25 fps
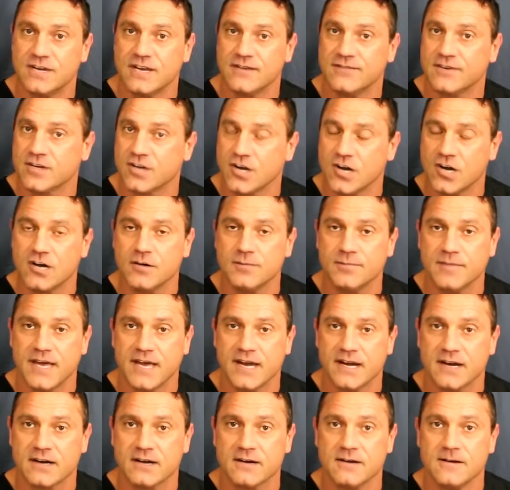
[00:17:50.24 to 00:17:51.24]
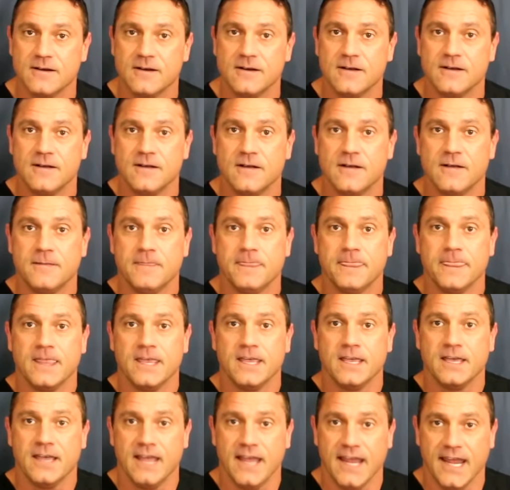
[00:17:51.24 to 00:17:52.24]
you don't have a gallbladder
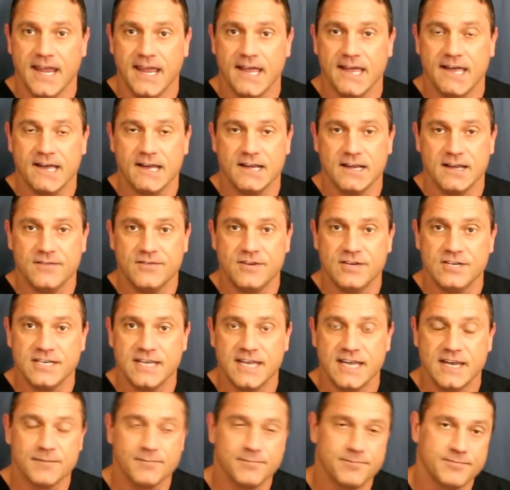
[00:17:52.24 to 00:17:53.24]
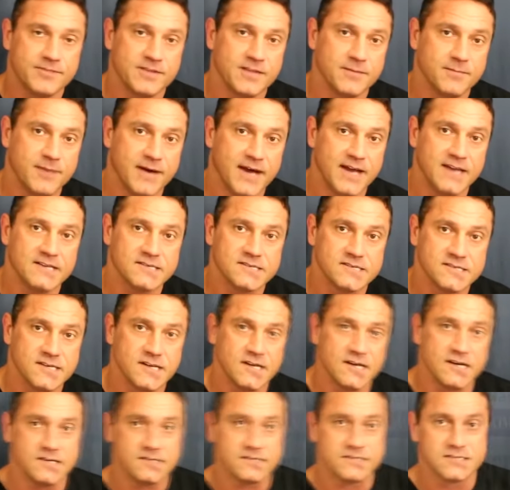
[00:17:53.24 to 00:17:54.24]
and if you take the bile
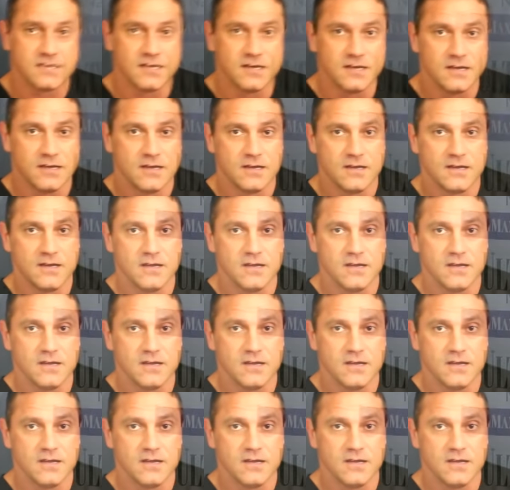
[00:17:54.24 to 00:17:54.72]
salt,